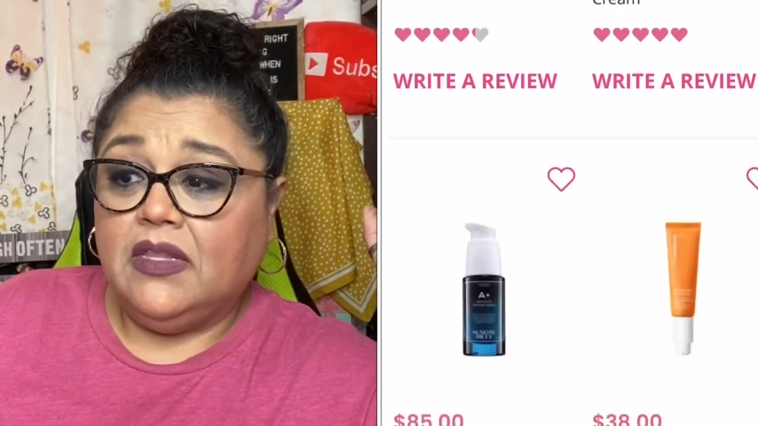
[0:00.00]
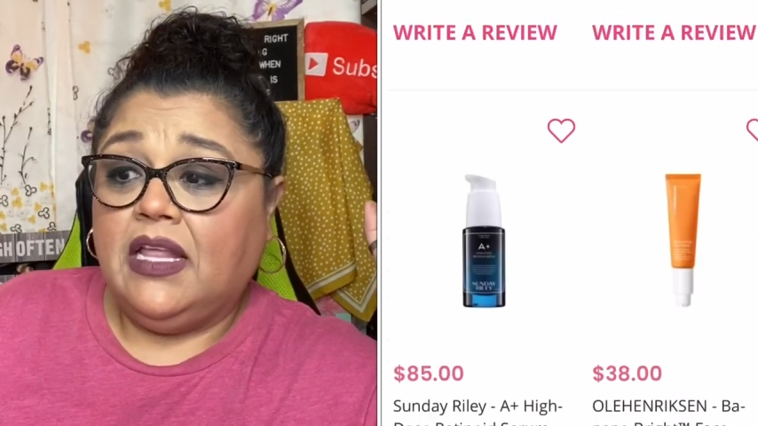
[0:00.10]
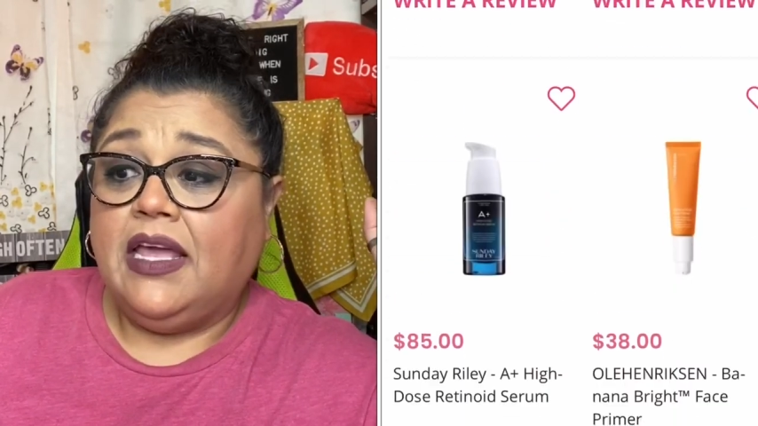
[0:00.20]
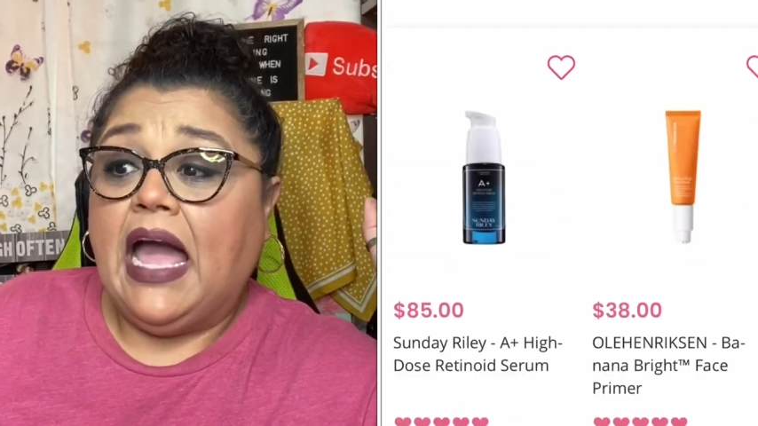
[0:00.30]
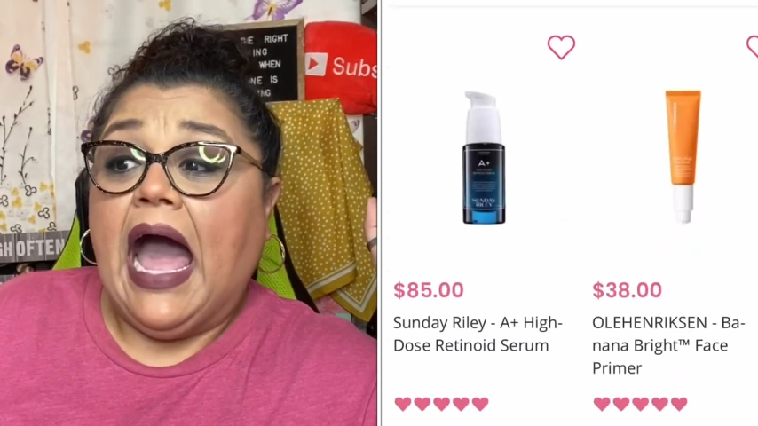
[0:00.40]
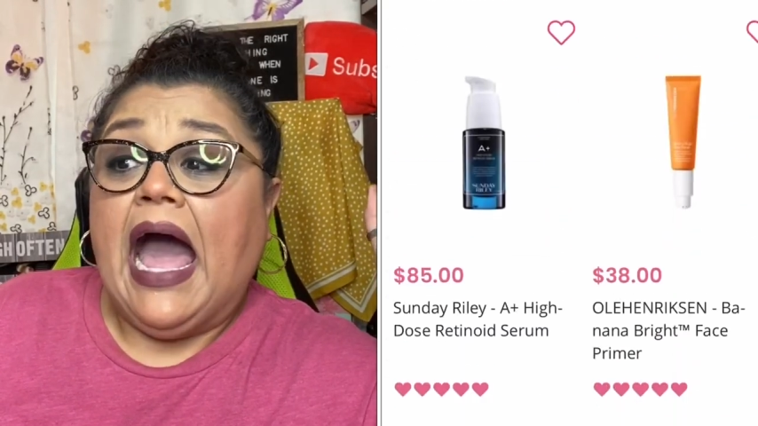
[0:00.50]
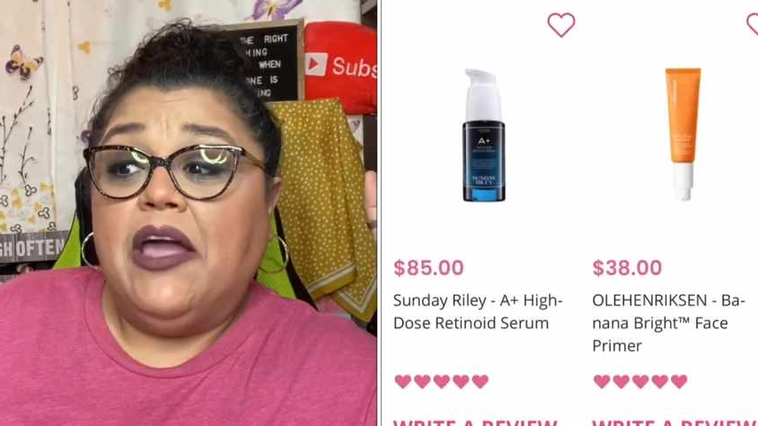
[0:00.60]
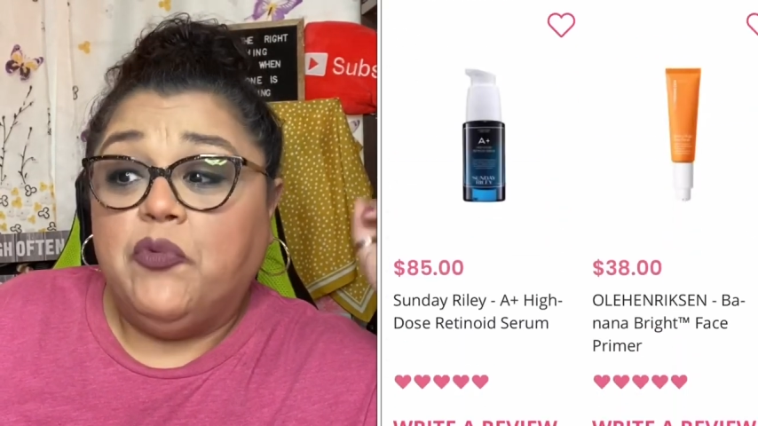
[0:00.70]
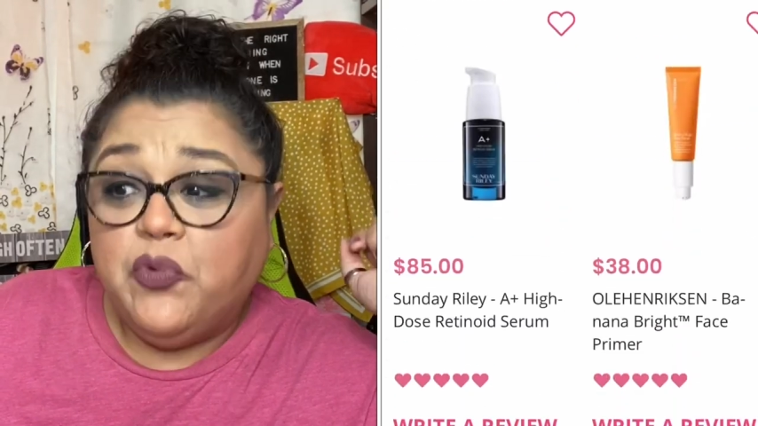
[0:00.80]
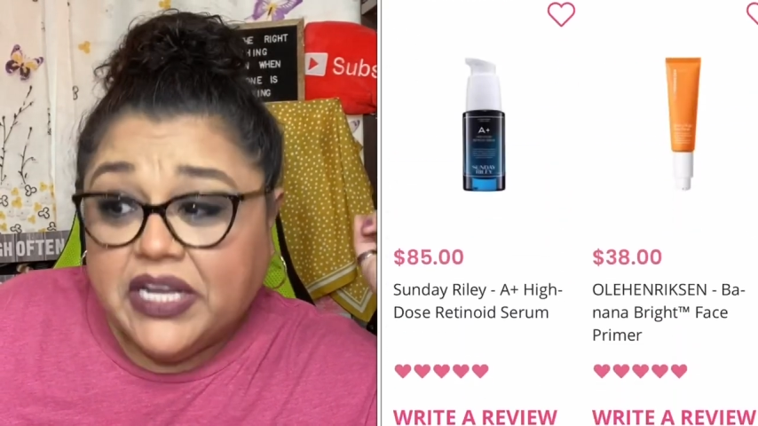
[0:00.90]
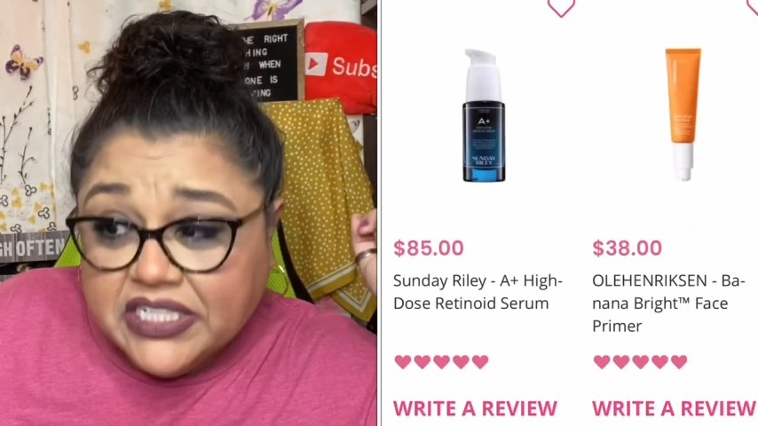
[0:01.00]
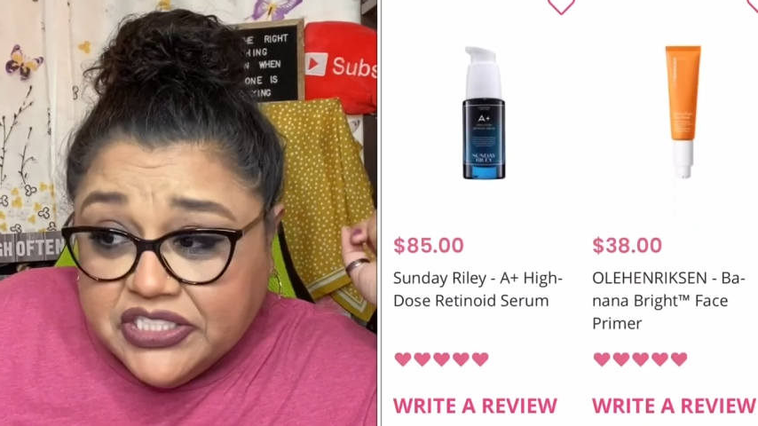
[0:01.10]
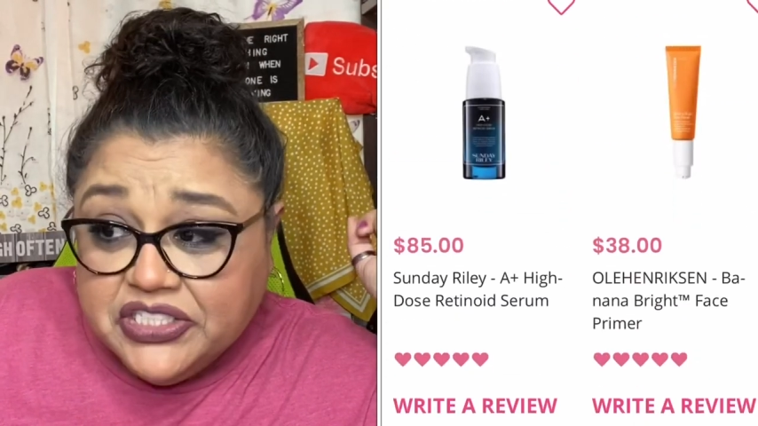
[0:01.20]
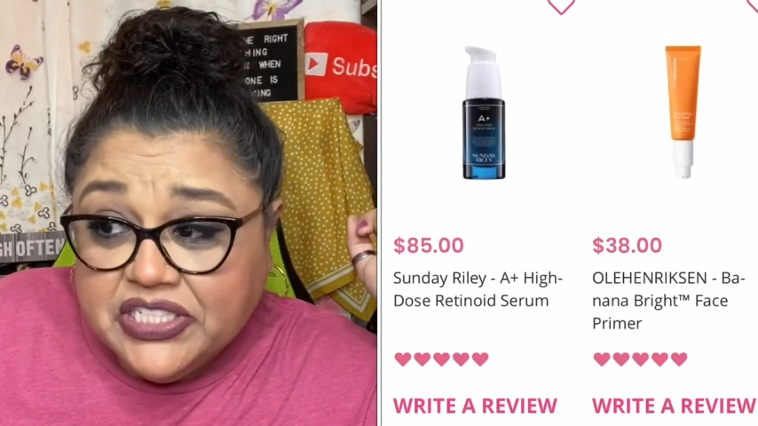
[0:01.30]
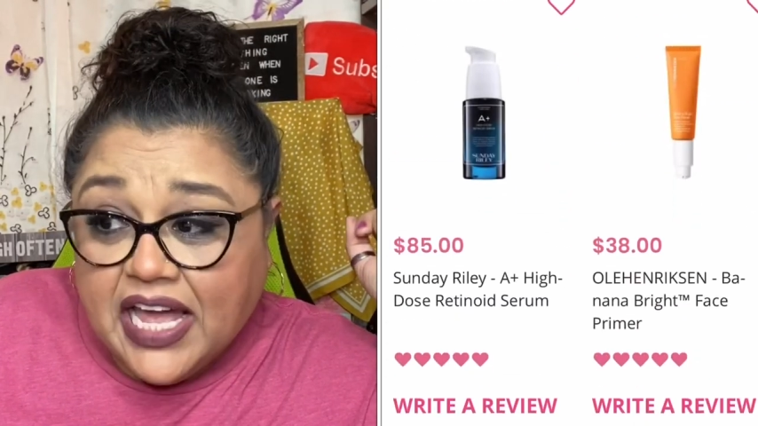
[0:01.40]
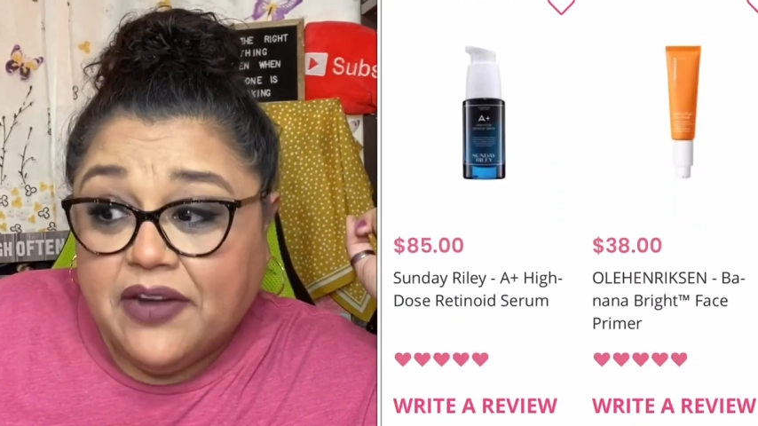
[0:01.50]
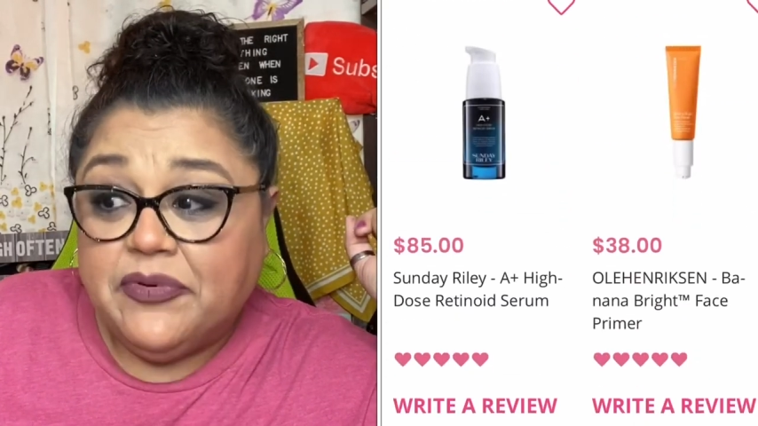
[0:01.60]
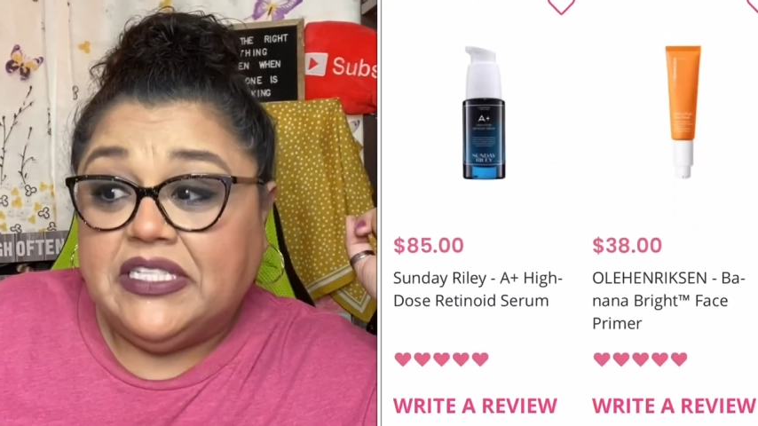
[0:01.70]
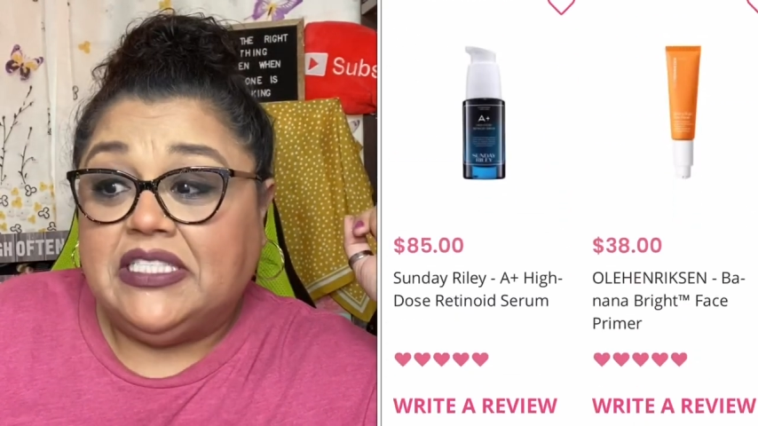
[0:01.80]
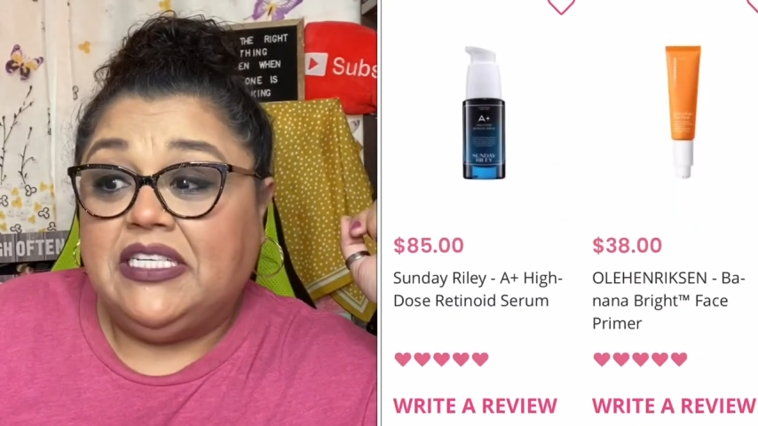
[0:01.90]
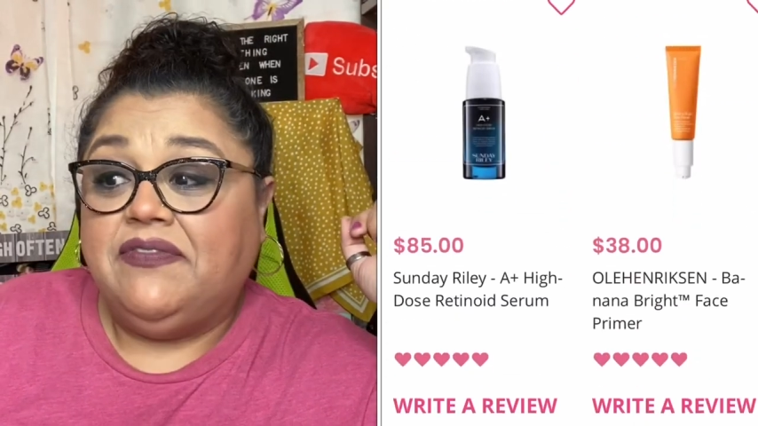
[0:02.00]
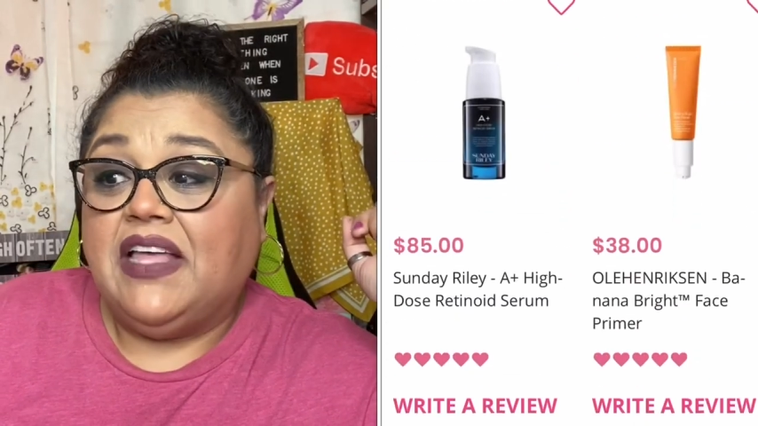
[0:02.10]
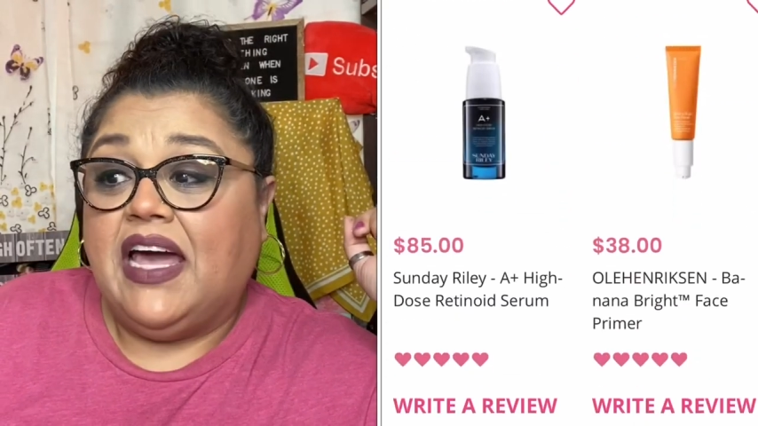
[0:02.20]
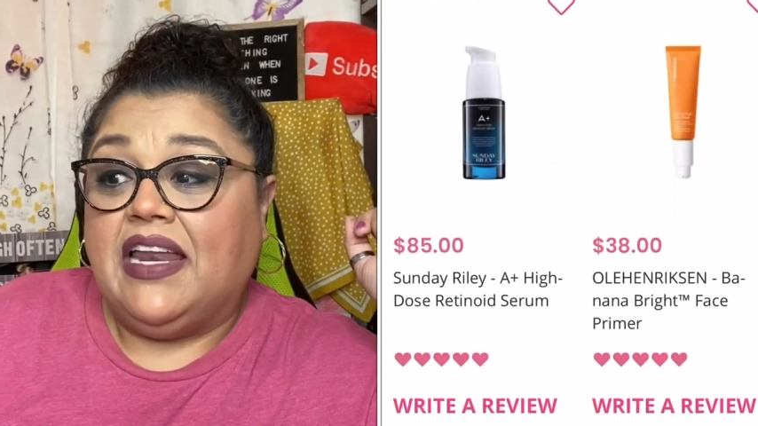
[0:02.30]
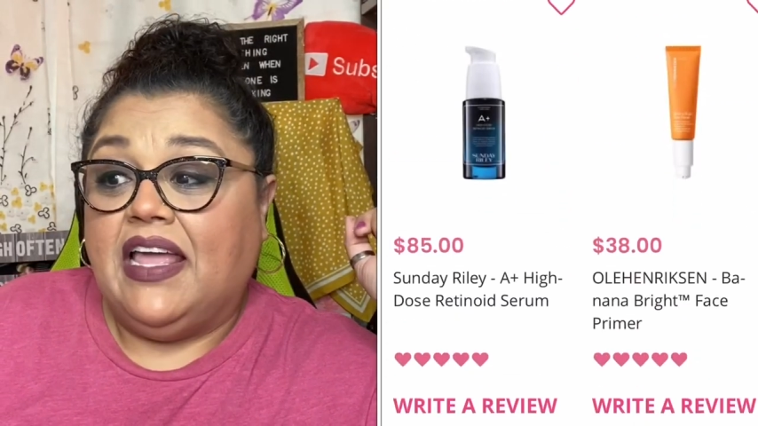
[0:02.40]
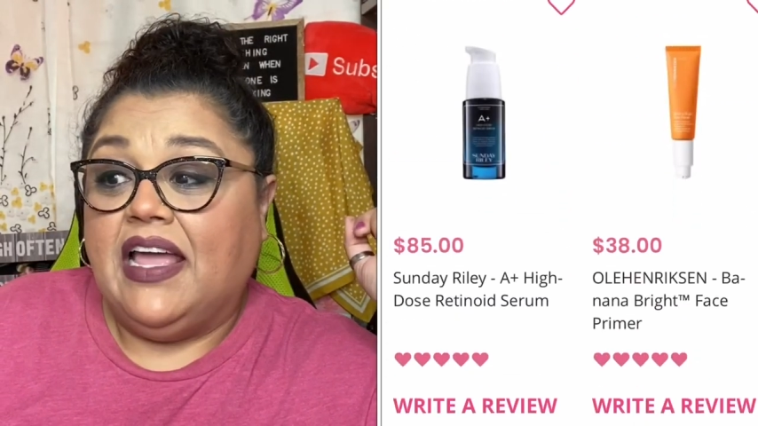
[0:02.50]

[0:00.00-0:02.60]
Like, I wish I'd received that